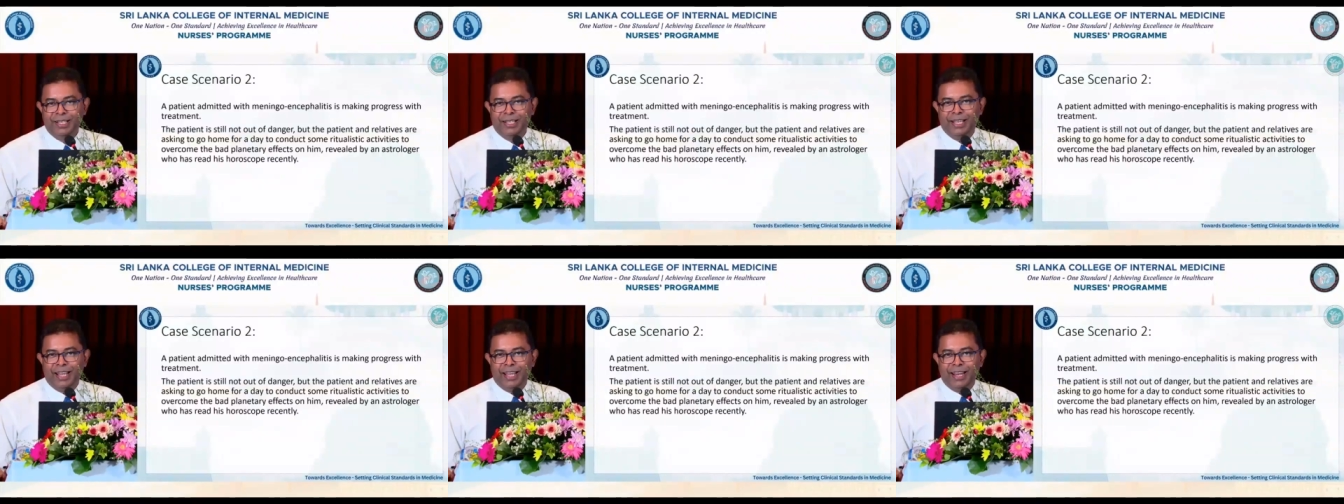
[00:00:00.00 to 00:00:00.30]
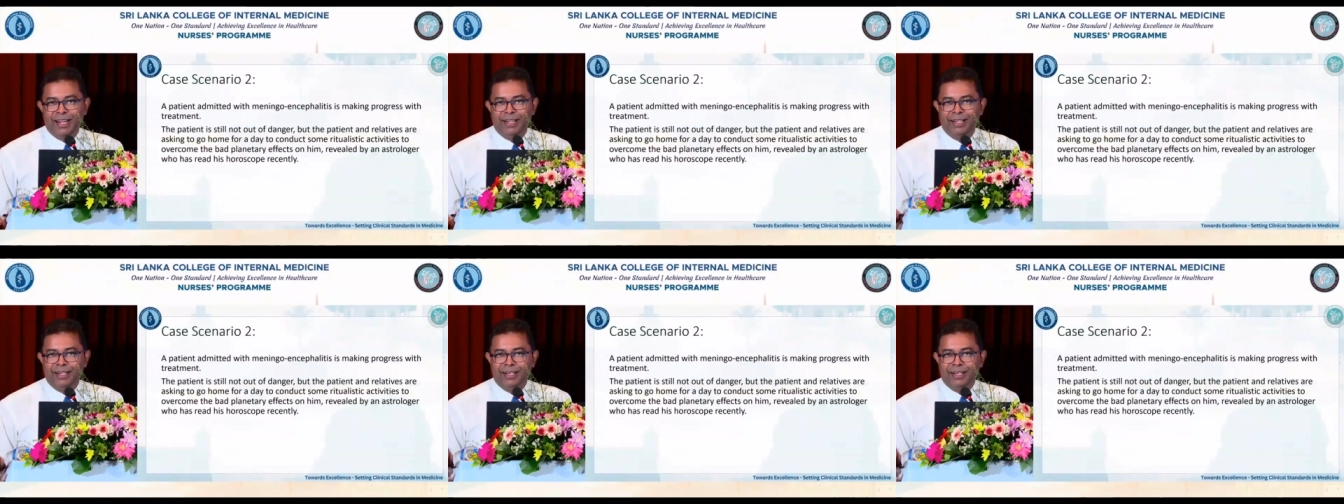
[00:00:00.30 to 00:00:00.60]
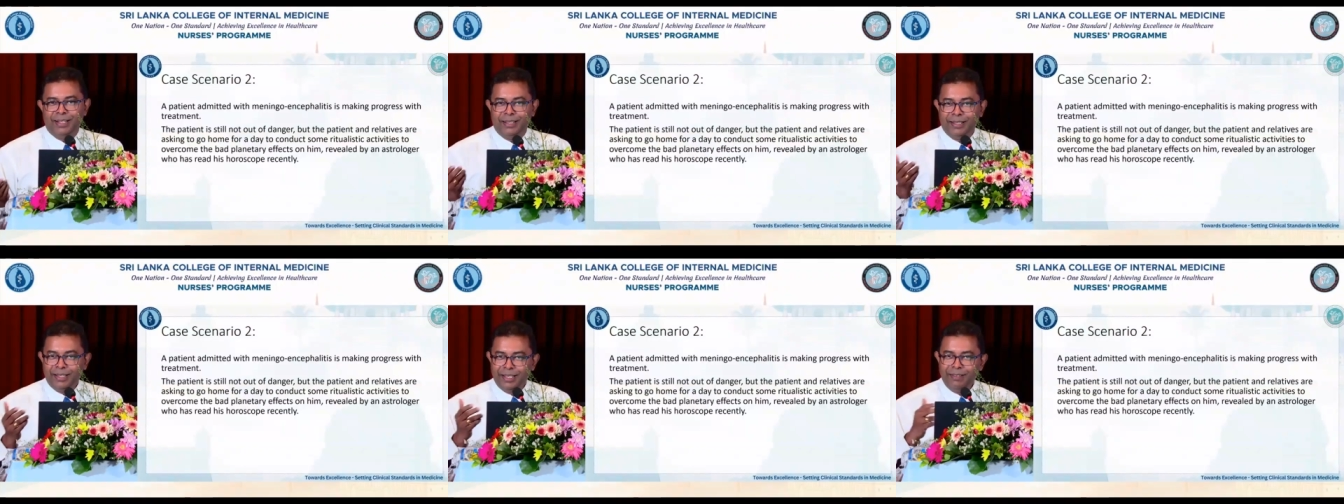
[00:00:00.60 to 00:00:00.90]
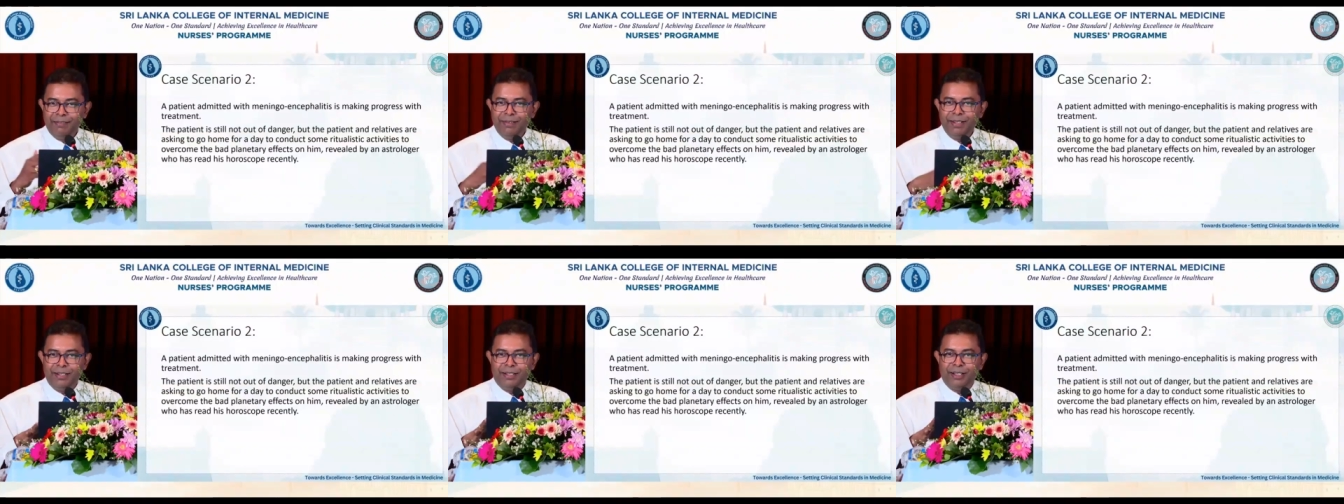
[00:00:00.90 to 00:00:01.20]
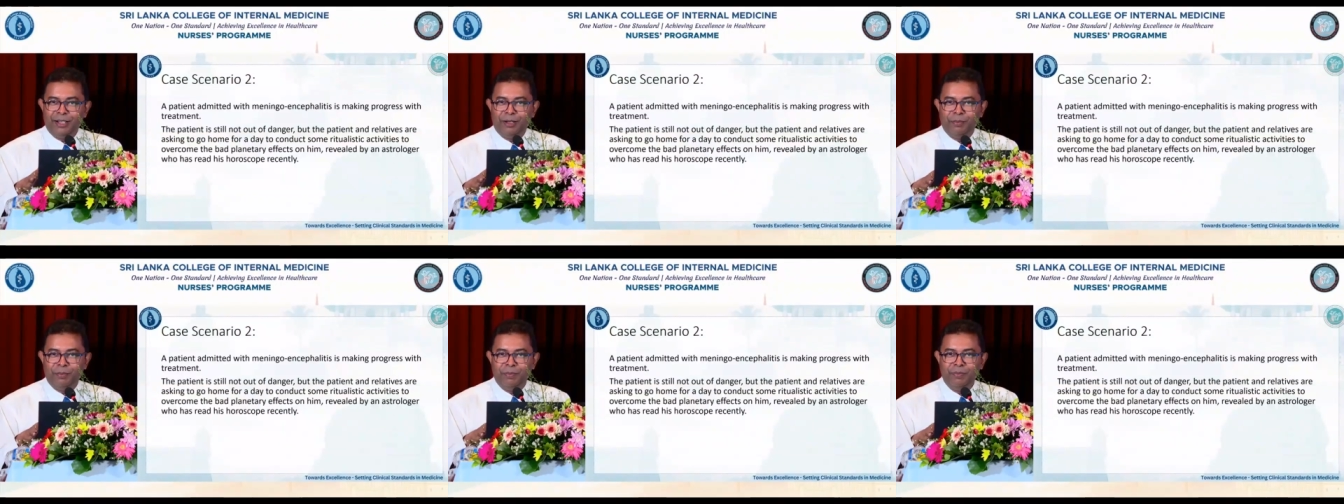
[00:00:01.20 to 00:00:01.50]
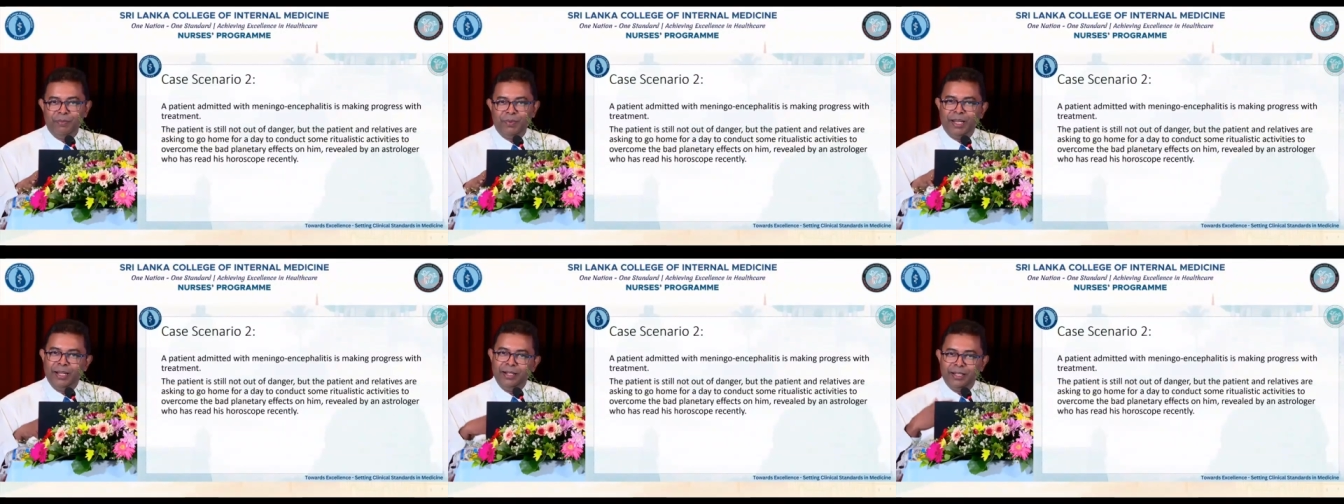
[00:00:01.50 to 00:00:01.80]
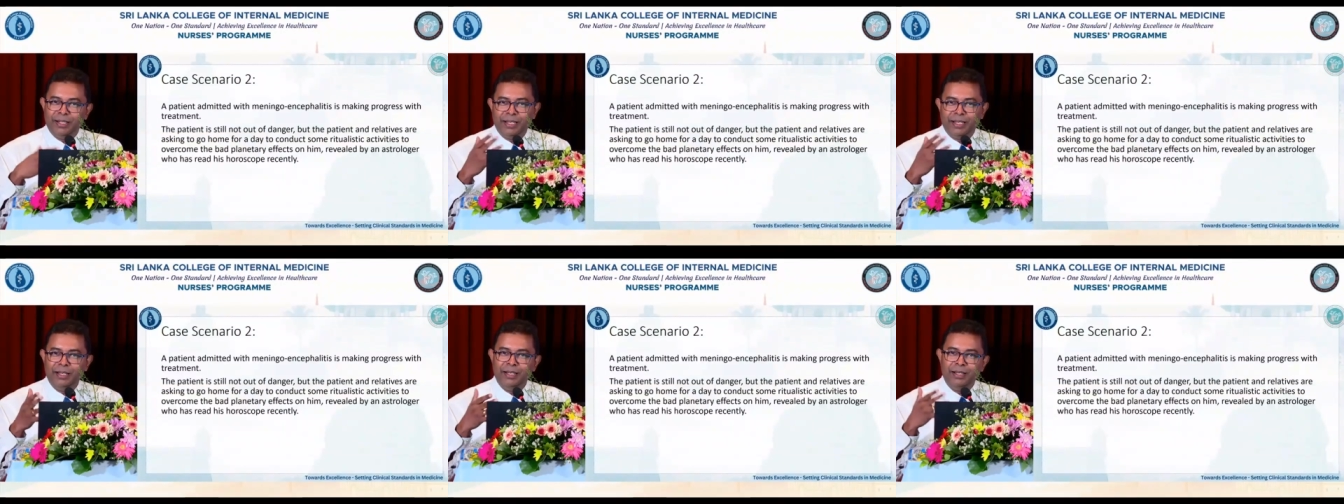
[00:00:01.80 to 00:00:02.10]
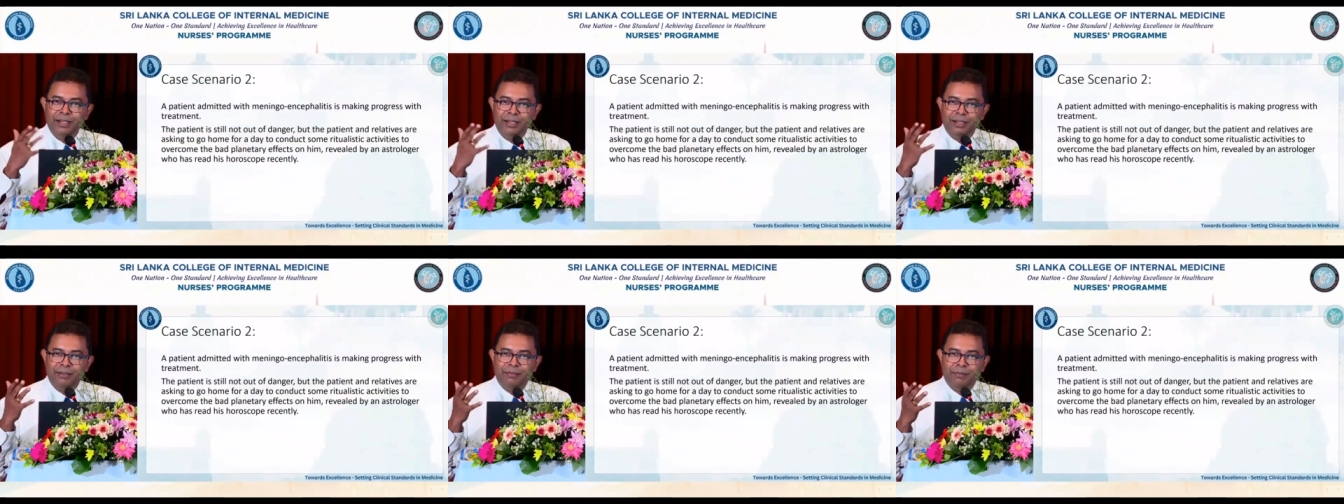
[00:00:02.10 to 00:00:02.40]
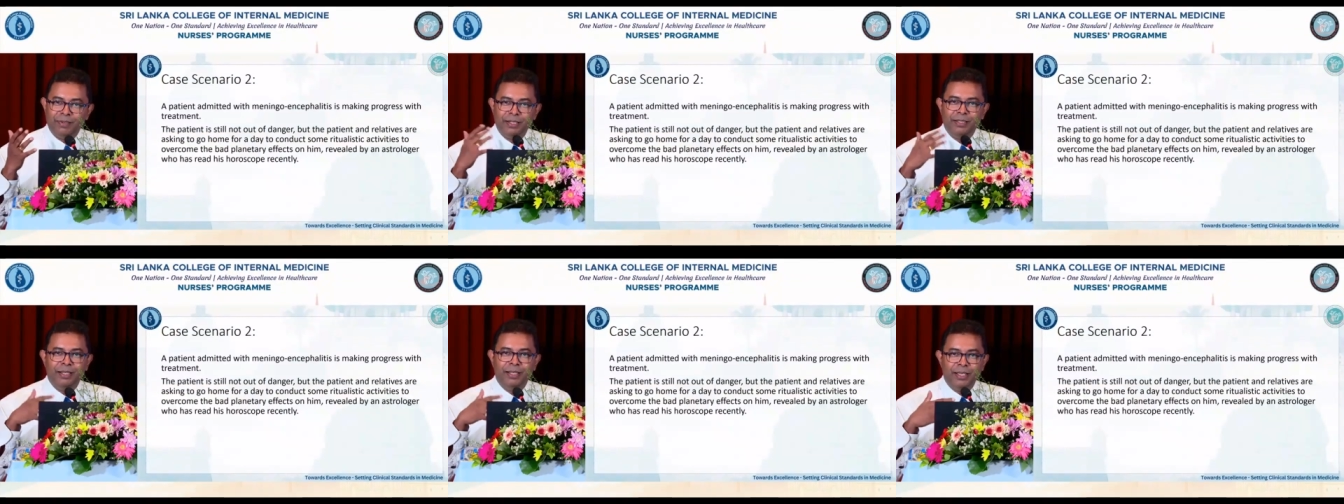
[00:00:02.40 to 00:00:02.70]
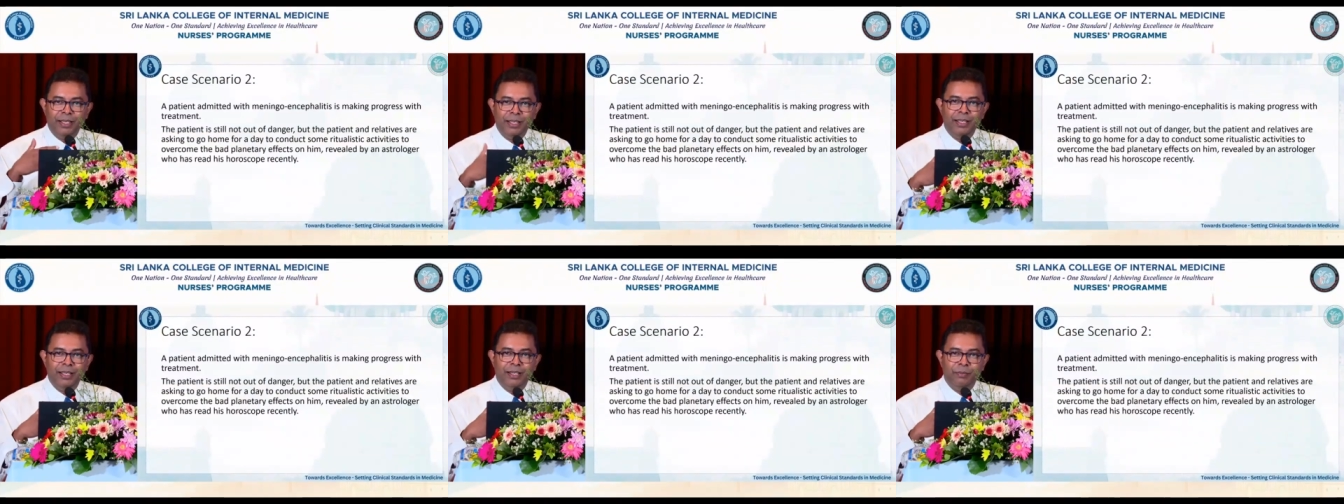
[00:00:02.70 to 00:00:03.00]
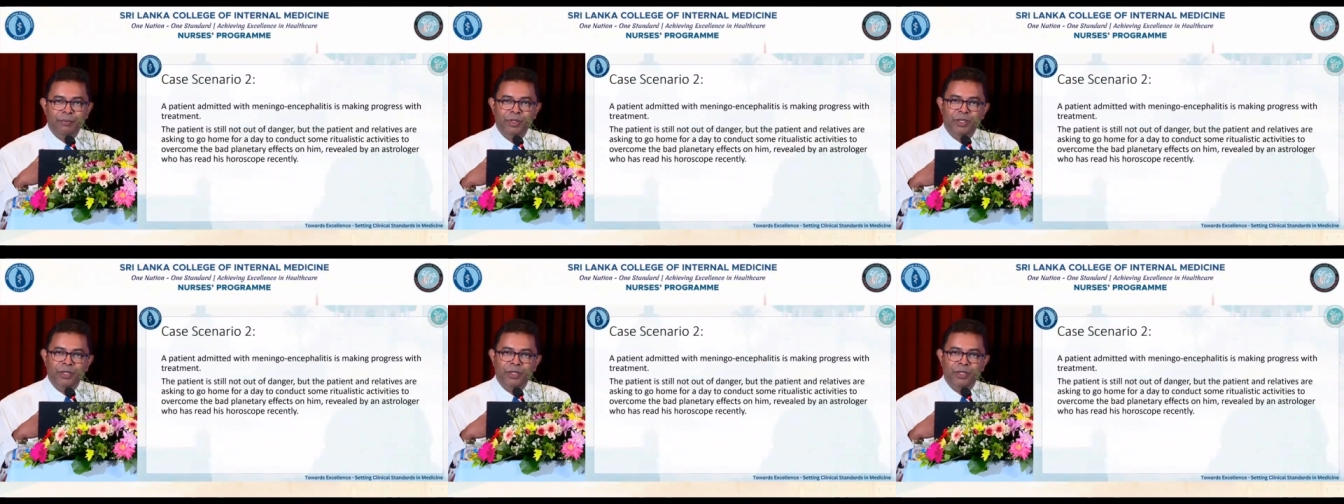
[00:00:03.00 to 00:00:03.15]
And they will come and tell what they hear,